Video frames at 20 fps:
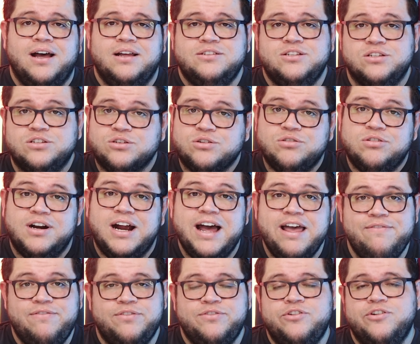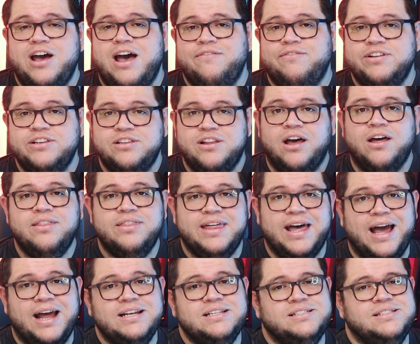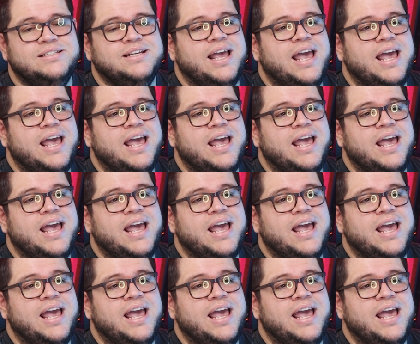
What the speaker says: subscribe if you haven't done that,